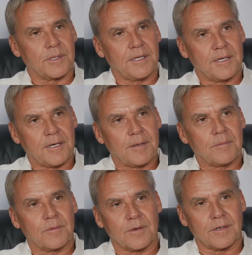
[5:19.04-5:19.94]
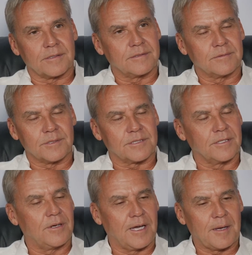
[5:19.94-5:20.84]
We're
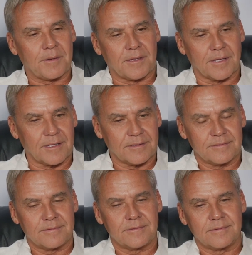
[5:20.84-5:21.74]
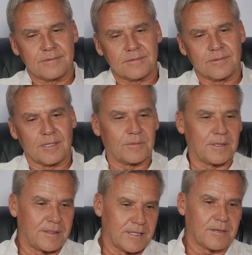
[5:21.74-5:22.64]
so happy that, well,
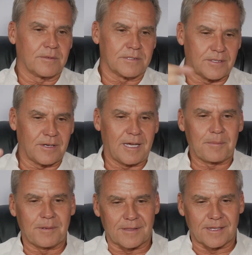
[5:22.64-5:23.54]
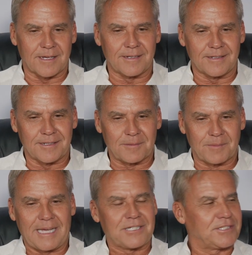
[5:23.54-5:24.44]
we think we're so happy that
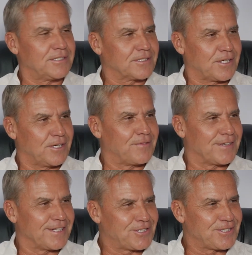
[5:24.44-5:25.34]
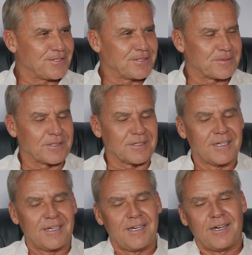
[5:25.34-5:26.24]
last year's COVID issues are
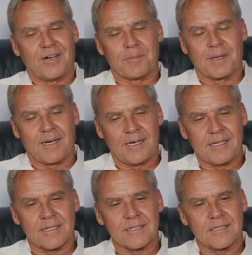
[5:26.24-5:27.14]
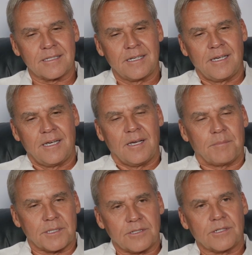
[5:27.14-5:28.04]
behind us.
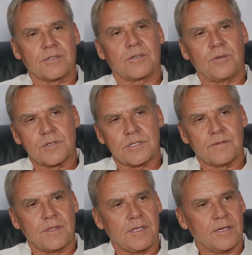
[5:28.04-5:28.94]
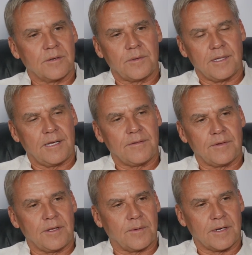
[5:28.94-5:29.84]
But during the course of the year, we'll have
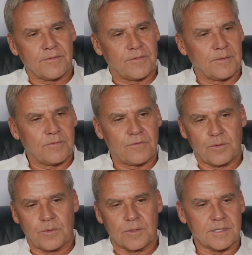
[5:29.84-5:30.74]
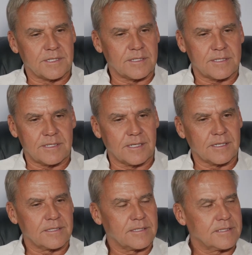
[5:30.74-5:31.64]
anywhere from 4 to
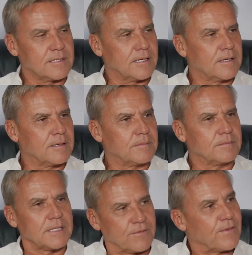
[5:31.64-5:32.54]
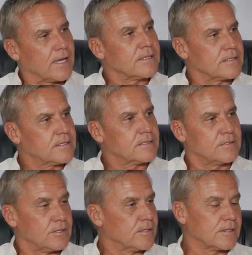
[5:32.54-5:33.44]
6 events
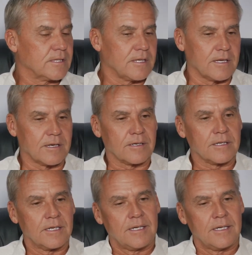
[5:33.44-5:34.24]
during the year.